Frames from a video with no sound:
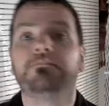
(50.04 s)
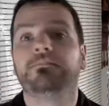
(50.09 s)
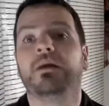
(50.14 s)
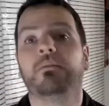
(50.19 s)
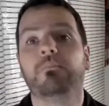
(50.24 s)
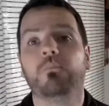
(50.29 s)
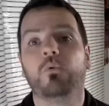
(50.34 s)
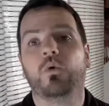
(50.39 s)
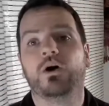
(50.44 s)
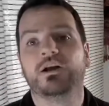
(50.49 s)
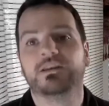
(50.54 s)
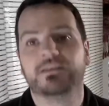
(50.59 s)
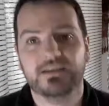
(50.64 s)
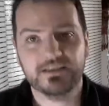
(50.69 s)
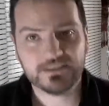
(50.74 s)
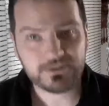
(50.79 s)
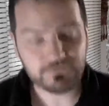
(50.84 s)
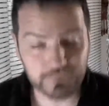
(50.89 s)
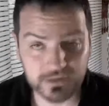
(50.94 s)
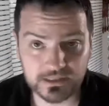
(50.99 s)
number one
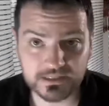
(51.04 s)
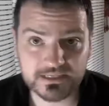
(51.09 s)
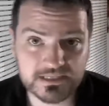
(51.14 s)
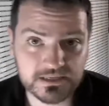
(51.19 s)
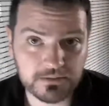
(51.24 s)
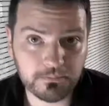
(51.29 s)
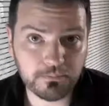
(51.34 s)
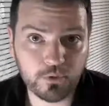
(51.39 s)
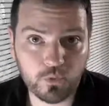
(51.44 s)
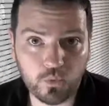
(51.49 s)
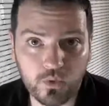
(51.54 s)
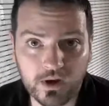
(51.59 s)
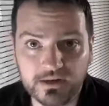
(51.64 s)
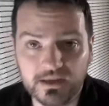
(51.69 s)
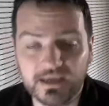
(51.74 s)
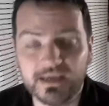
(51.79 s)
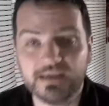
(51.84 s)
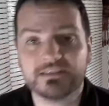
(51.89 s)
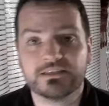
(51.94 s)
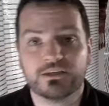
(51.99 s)
is a really simple one.
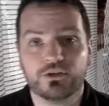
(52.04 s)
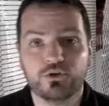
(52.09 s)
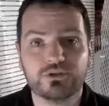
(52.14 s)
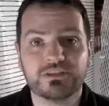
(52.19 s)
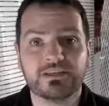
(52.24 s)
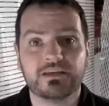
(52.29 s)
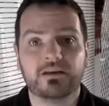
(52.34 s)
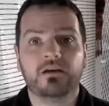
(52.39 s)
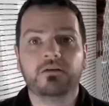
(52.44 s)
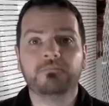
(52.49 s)
It's using